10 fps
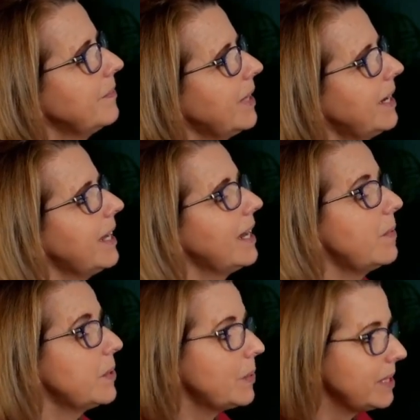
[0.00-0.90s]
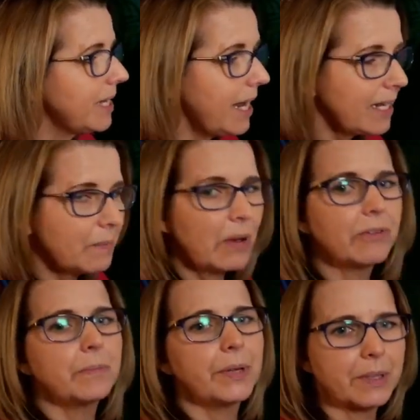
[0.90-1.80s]
and again, I would always take them off
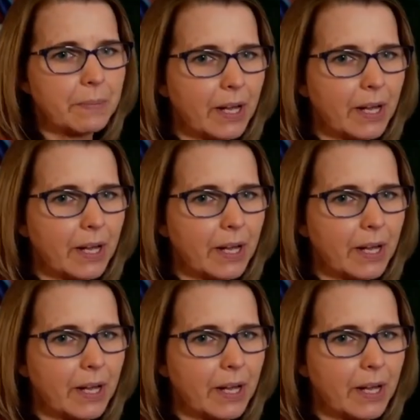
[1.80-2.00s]
and put them back